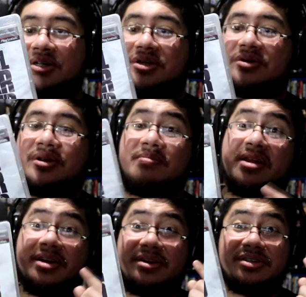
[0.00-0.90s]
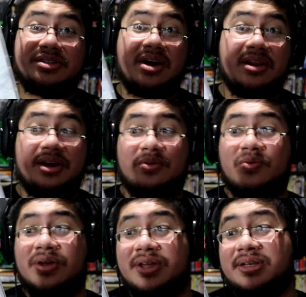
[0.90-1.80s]
included Metal Gear Solid
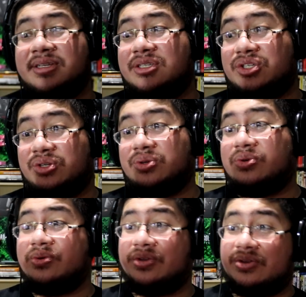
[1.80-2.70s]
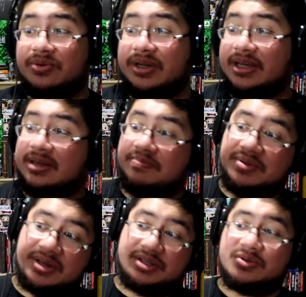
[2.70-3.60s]
1, 2, 3,
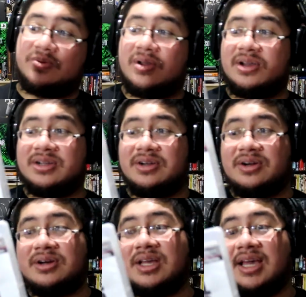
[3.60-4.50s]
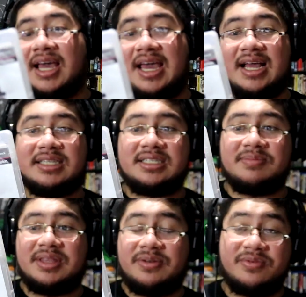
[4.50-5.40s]
Peace Walker, and
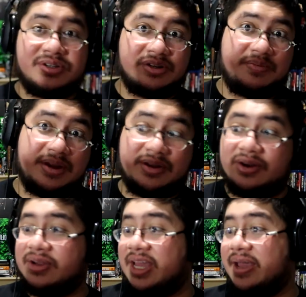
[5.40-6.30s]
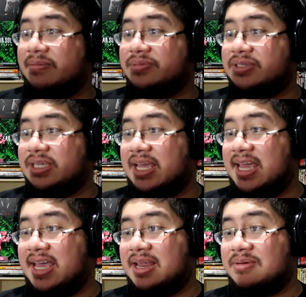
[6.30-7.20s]
some of the original Metal Gear games
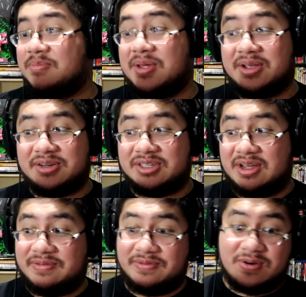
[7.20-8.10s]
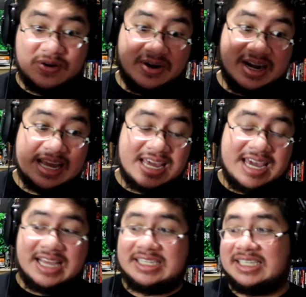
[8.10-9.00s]
and Metal Gear Solid 4.
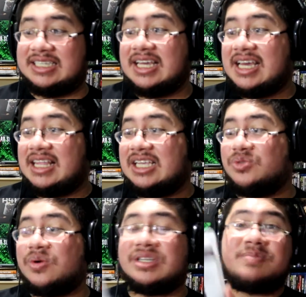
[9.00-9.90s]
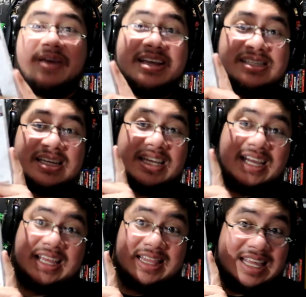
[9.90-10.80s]
It's just, this was
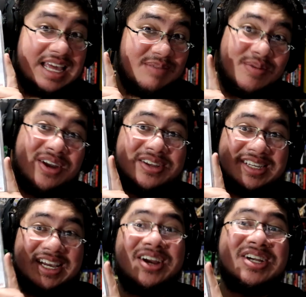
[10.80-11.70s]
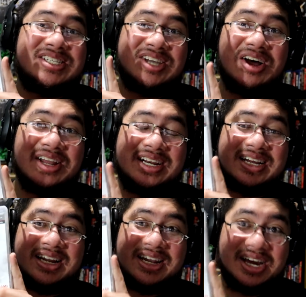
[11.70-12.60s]
basically the Metal Gear
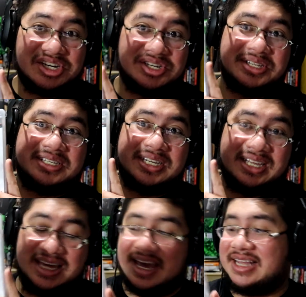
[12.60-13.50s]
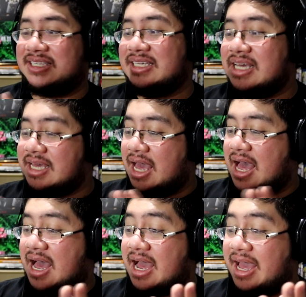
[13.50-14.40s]
Solid collection to get.
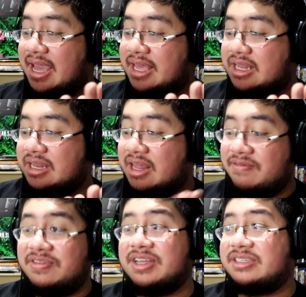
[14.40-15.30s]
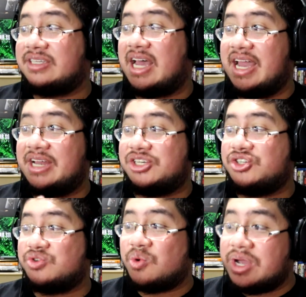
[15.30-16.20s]
I love this. I
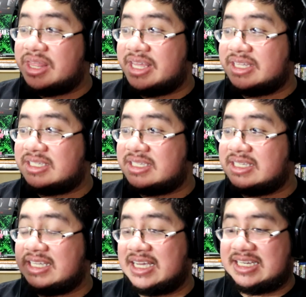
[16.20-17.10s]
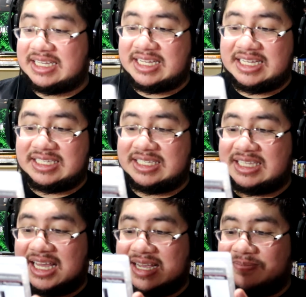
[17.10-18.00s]
enjoyed this. It
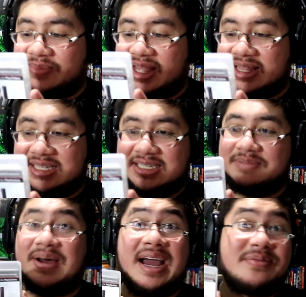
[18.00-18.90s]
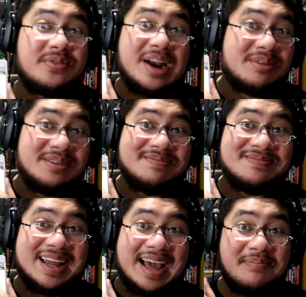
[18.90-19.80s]
is like, this is mine forever.
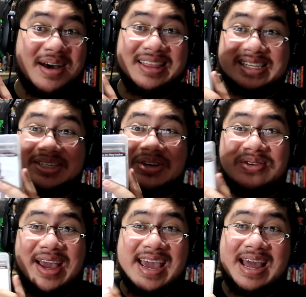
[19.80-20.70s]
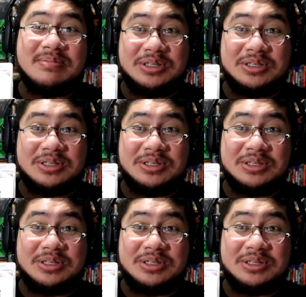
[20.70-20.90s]
Like, I bought this new and I'm